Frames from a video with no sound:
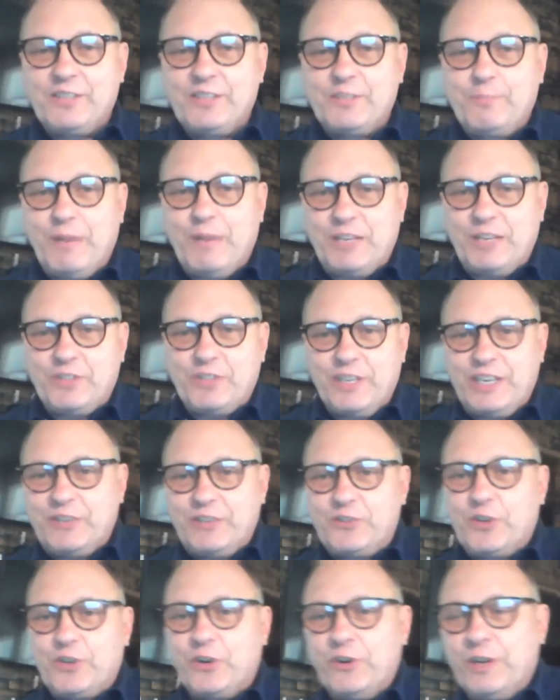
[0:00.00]
And
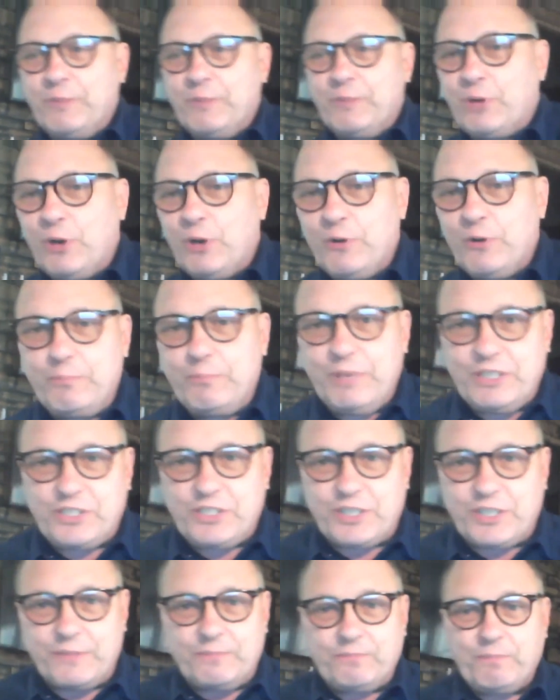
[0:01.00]
especially during
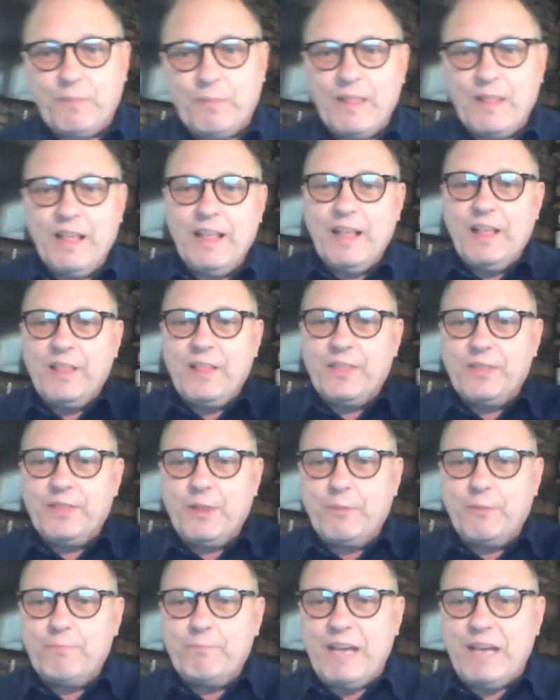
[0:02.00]
Prohibition,
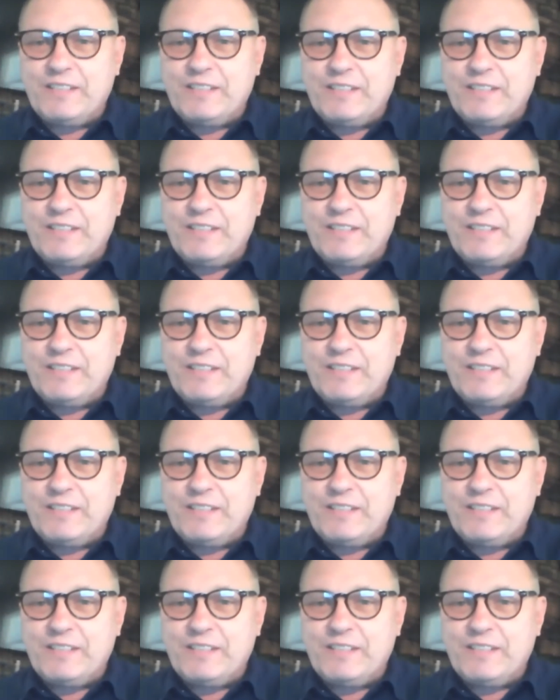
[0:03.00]
the